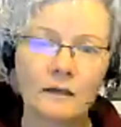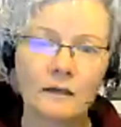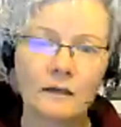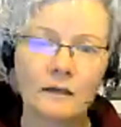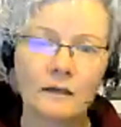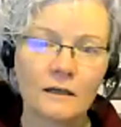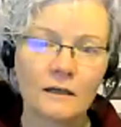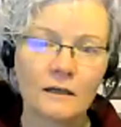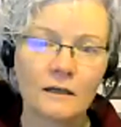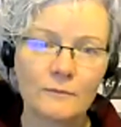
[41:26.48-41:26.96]

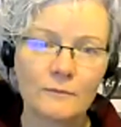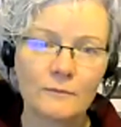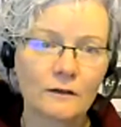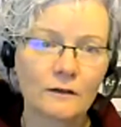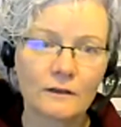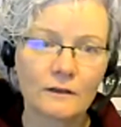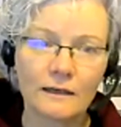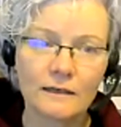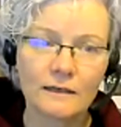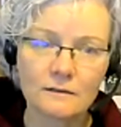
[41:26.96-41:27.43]
been a good
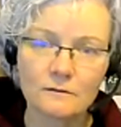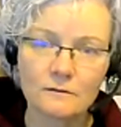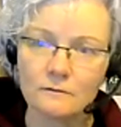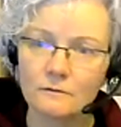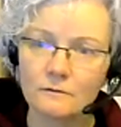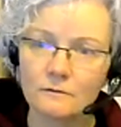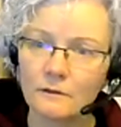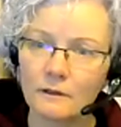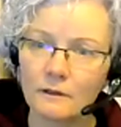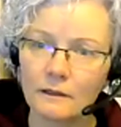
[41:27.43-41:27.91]
thing to
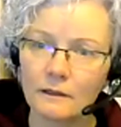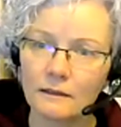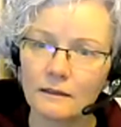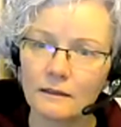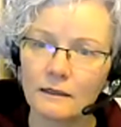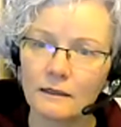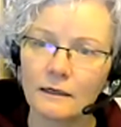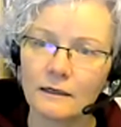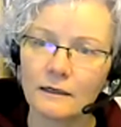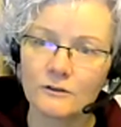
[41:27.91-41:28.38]

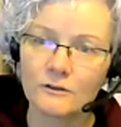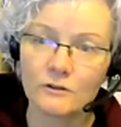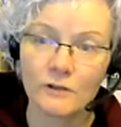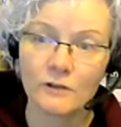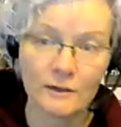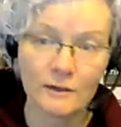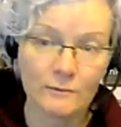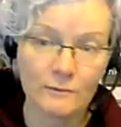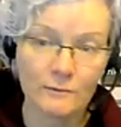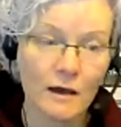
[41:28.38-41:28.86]

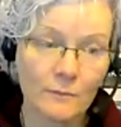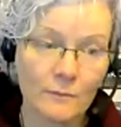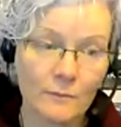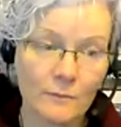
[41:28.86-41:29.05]
try and map.